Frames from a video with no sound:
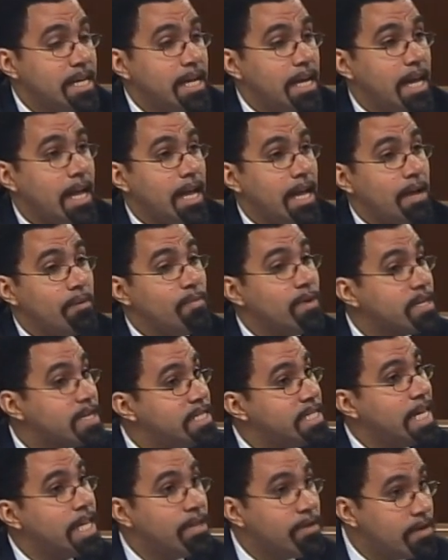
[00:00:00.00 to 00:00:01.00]
Uh, and we'll
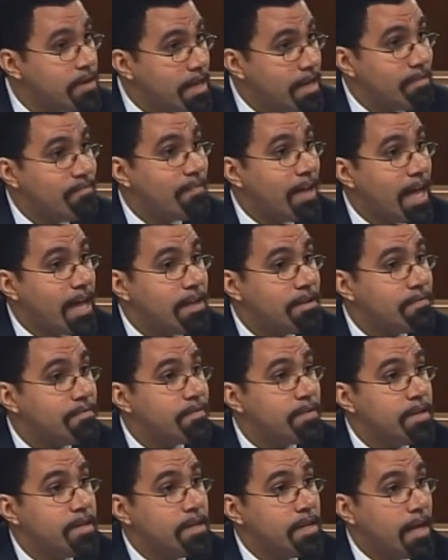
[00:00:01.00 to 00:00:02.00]
continue to involve
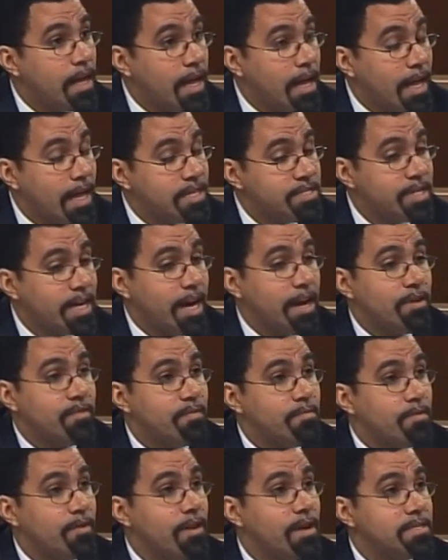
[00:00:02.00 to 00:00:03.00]
uh, educators
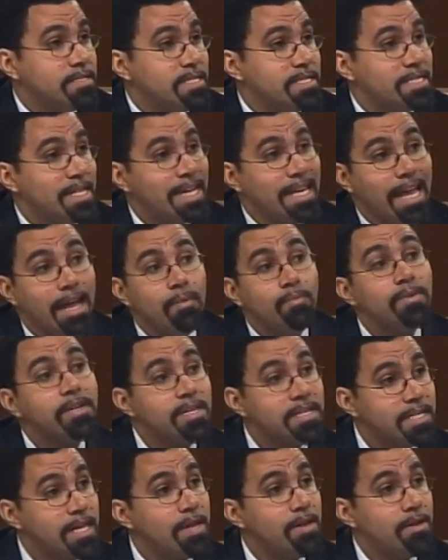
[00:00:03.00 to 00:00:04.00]
from across the state, and we'll continue